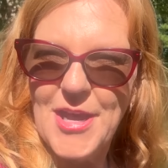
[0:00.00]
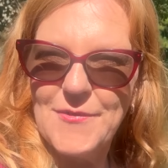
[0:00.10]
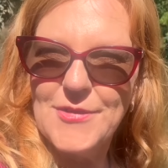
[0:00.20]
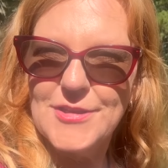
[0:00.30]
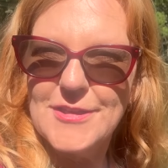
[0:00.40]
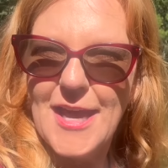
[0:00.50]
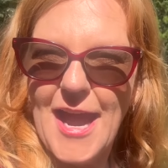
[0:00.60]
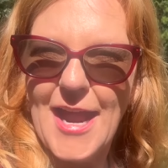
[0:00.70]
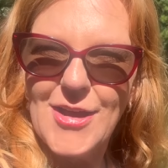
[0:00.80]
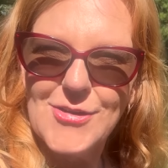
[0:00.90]
over to the
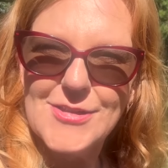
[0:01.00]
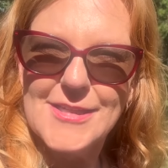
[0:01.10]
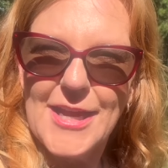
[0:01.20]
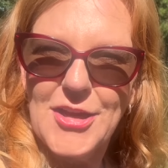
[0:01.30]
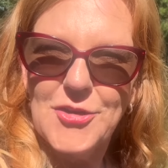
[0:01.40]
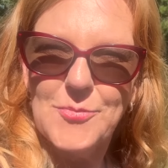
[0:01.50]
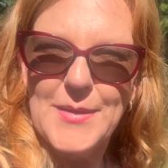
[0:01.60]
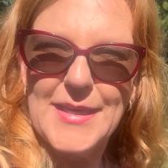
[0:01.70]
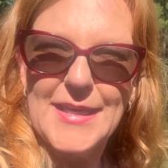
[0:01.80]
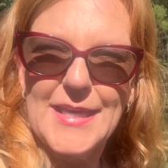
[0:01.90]
house to help
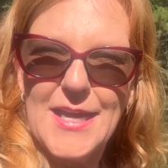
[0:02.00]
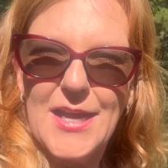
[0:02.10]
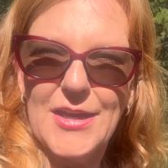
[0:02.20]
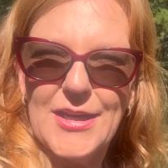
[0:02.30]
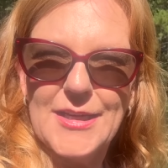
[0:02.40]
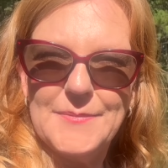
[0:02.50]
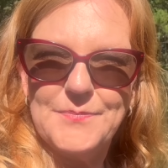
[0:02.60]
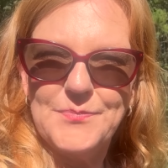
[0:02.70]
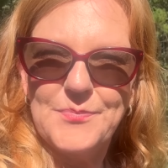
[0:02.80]
me. Um,